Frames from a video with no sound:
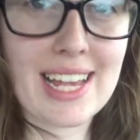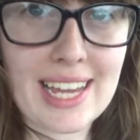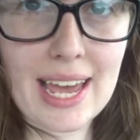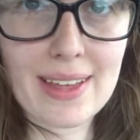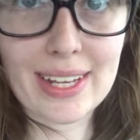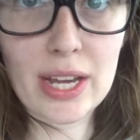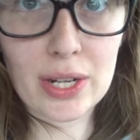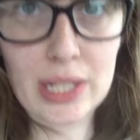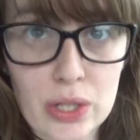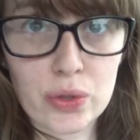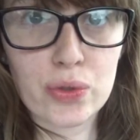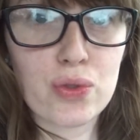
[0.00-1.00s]
Yeah, they're going
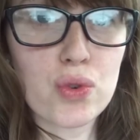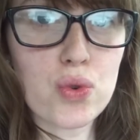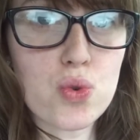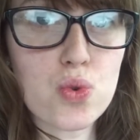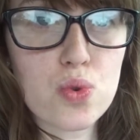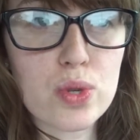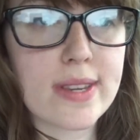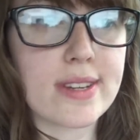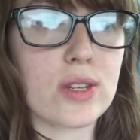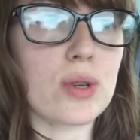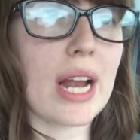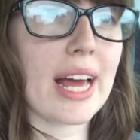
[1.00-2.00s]
on a cruise
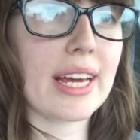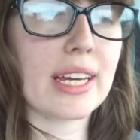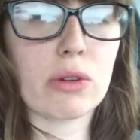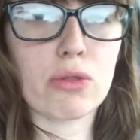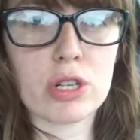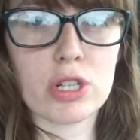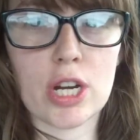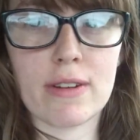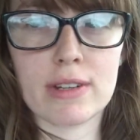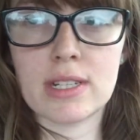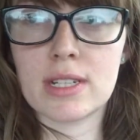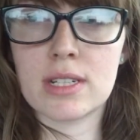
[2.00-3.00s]
to like Russia
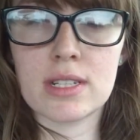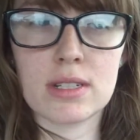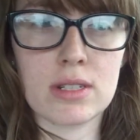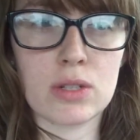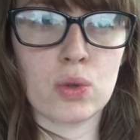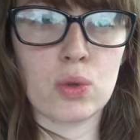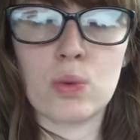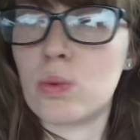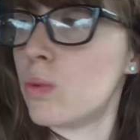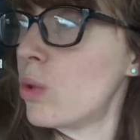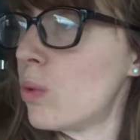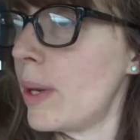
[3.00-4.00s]
and
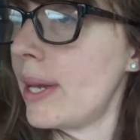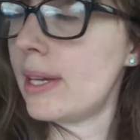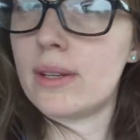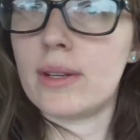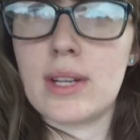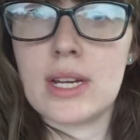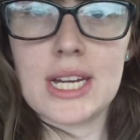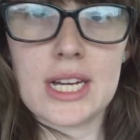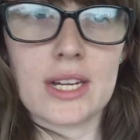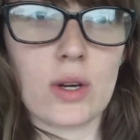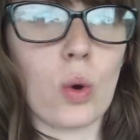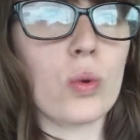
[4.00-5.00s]
Norway.
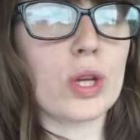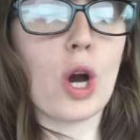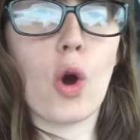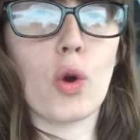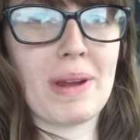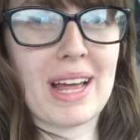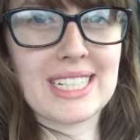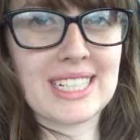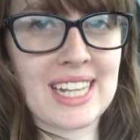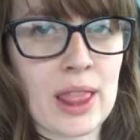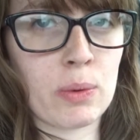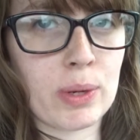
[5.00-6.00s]
Norway. All the cold
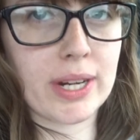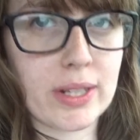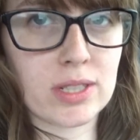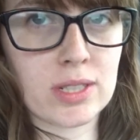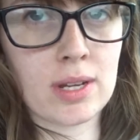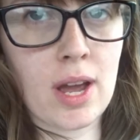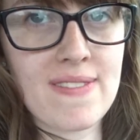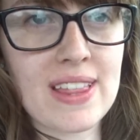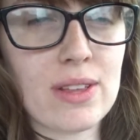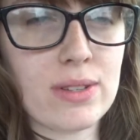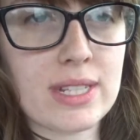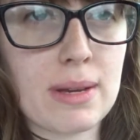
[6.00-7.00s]
places in the world.
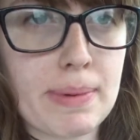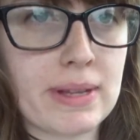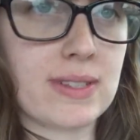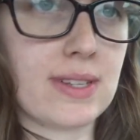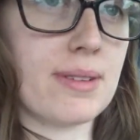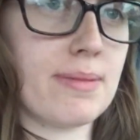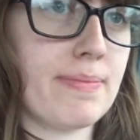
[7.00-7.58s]
Hopefully they'll see a bit soon.